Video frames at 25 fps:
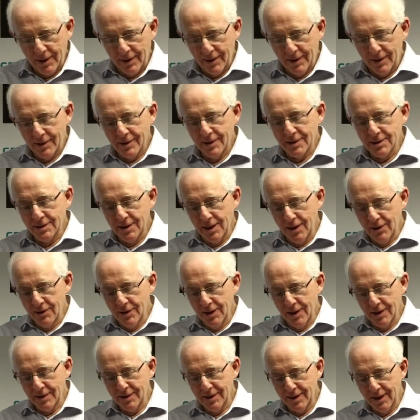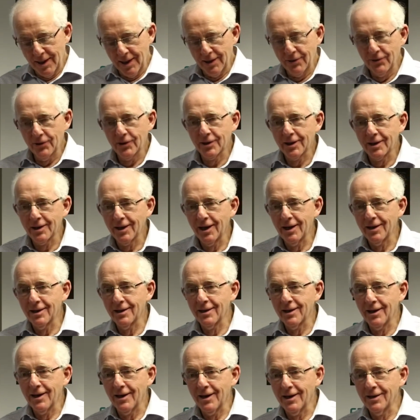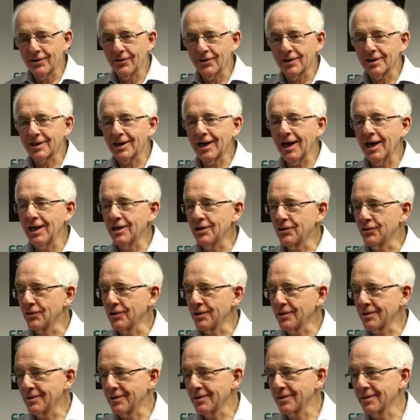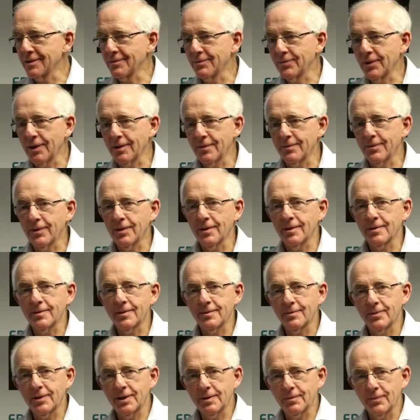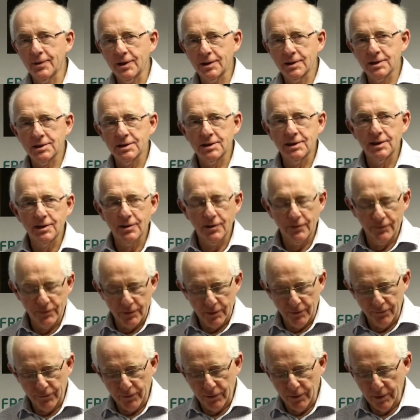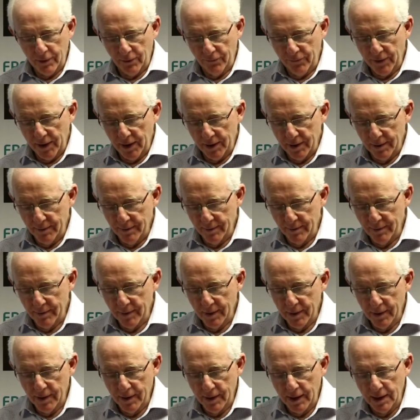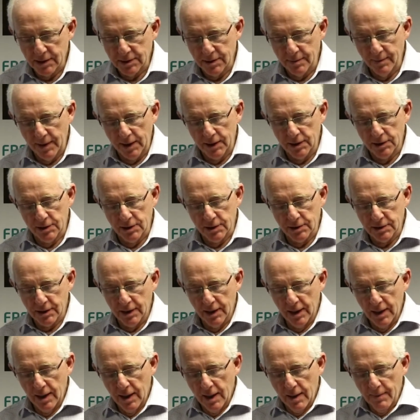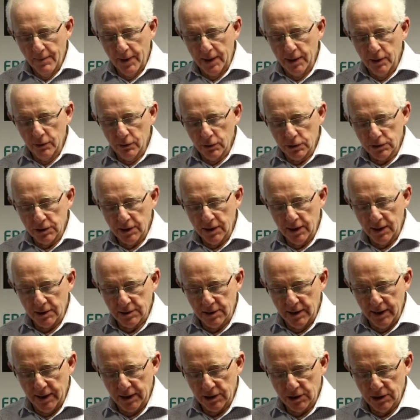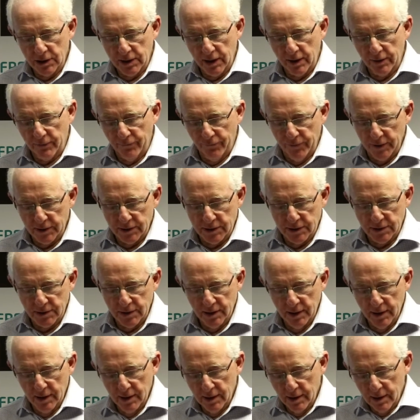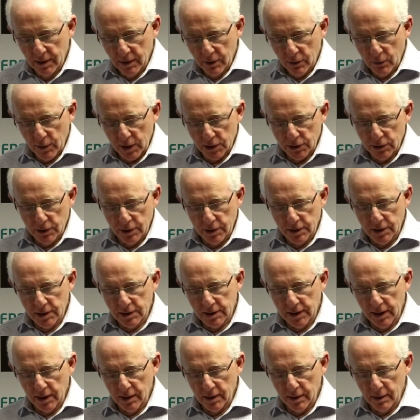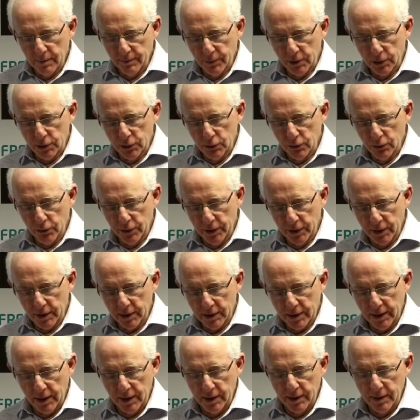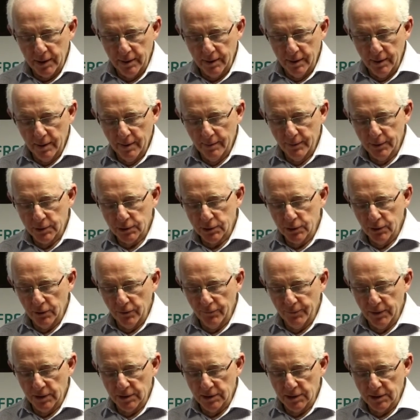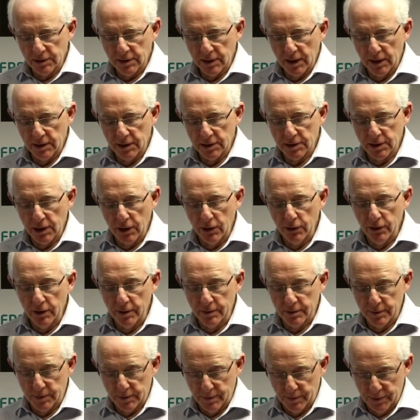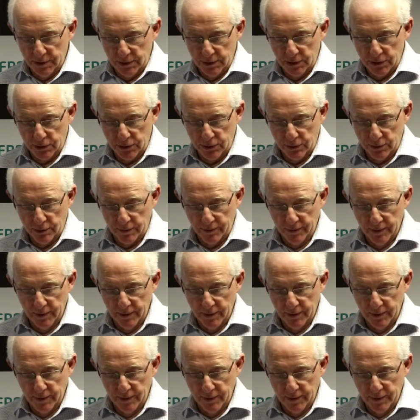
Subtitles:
there's no doubt that Adrian can do it, by being the CEO of Canon Asset Managers, but he also has lectured at WITS, KwaZulu-Natal, Pretoria, Kelly School of Business, and Estonian Business School.